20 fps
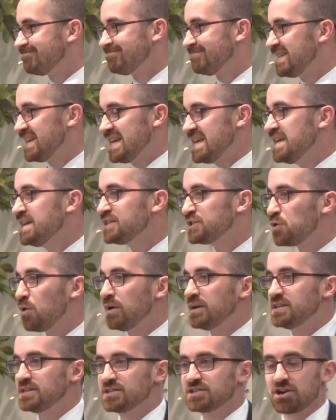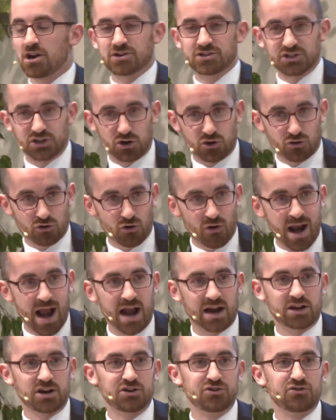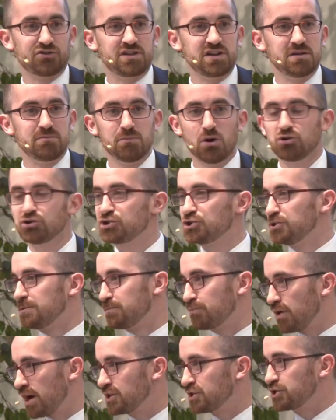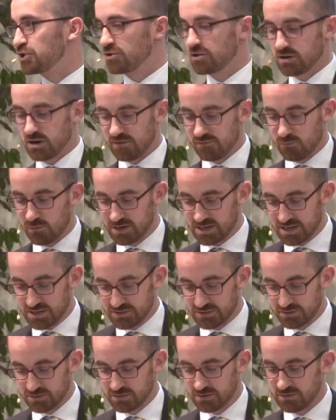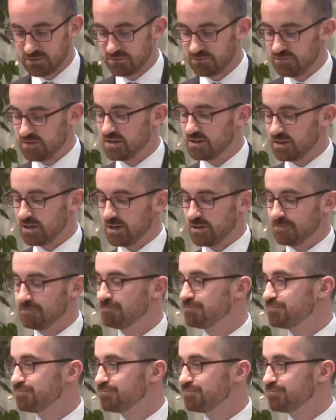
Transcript: He is going to start to crack under the emotional pressure of what he's feeling.